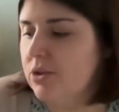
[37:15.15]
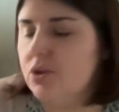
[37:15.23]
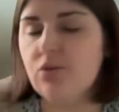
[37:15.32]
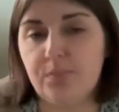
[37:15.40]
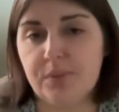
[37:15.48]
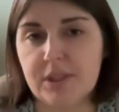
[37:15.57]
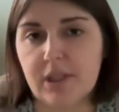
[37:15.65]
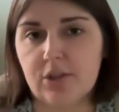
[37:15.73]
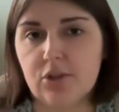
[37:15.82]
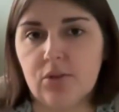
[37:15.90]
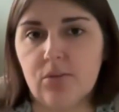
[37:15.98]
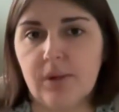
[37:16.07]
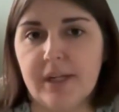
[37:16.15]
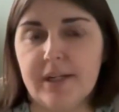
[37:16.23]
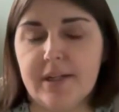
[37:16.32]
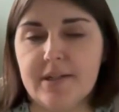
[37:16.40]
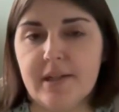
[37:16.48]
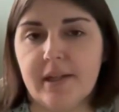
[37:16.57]
two potential
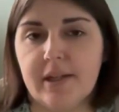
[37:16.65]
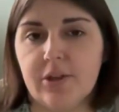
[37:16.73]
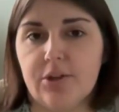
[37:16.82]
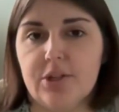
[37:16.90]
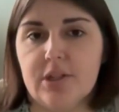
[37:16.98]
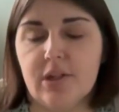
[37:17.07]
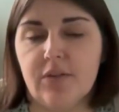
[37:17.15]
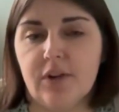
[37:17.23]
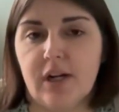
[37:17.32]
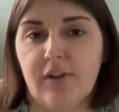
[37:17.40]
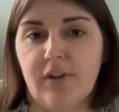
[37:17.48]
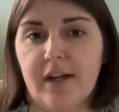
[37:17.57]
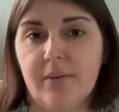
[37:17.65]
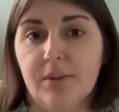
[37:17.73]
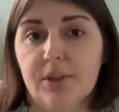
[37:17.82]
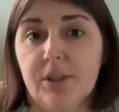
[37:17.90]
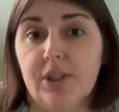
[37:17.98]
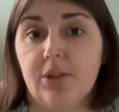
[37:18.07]
ways that increasing
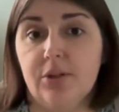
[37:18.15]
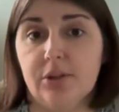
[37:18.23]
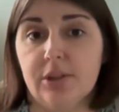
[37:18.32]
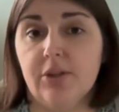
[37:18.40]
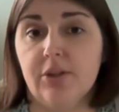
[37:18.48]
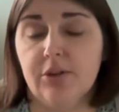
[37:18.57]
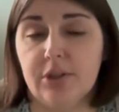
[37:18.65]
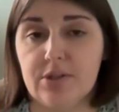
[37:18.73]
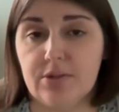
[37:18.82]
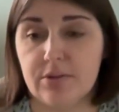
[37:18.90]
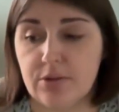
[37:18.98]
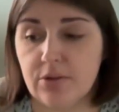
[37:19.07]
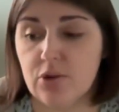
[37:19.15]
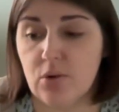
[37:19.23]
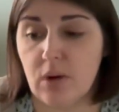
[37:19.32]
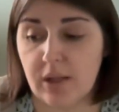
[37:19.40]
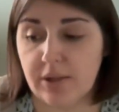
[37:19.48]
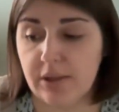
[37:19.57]
verifiability could increase research
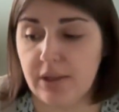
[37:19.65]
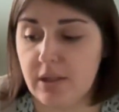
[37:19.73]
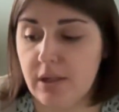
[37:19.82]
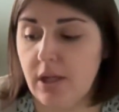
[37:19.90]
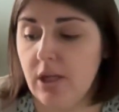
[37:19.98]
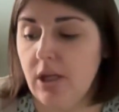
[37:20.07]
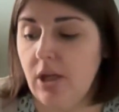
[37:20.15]
quality.